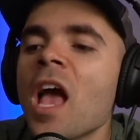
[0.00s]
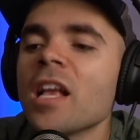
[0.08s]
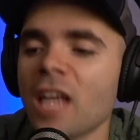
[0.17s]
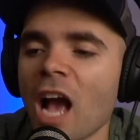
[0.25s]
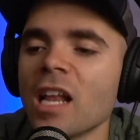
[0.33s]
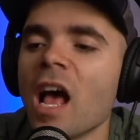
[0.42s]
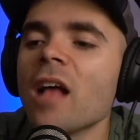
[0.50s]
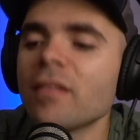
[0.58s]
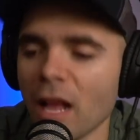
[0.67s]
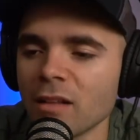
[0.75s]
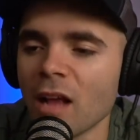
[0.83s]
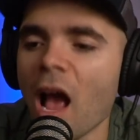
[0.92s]

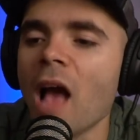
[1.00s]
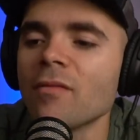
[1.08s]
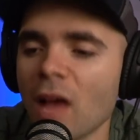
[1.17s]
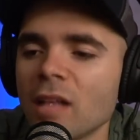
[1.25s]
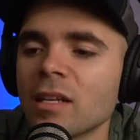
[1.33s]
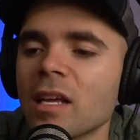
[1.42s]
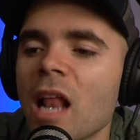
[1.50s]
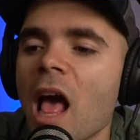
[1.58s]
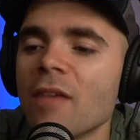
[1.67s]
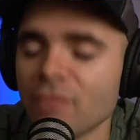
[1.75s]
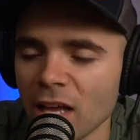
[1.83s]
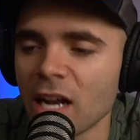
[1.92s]

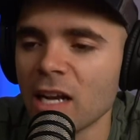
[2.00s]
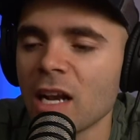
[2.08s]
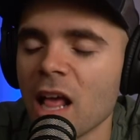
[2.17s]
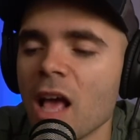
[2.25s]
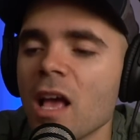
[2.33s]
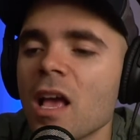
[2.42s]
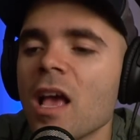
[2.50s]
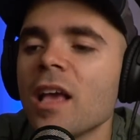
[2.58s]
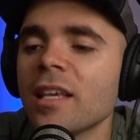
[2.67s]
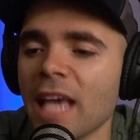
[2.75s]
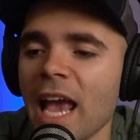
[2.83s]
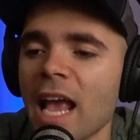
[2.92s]
Canavasana
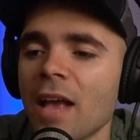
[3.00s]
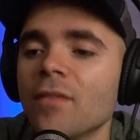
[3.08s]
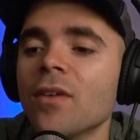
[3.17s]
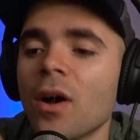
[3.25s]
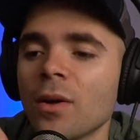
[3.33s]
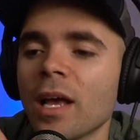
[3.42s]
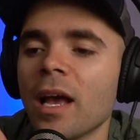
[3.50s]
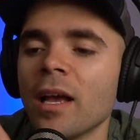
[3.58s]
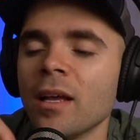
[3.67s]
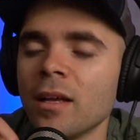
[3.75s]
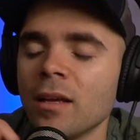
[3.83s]
cave. Okay.